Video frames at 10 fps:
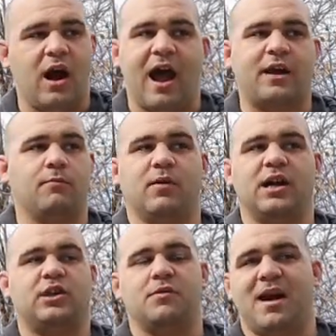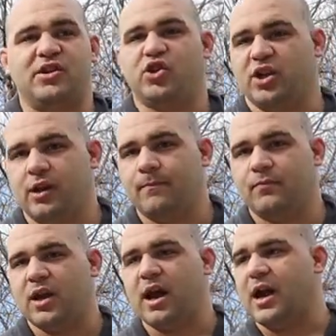I could bring it to my
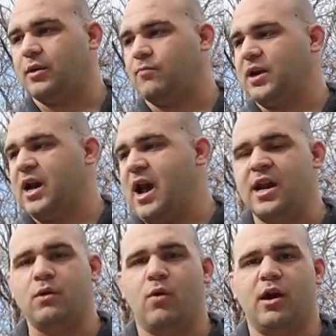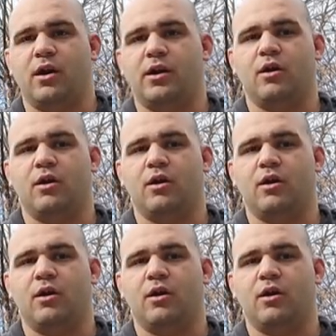gym. I could bring it anywhere.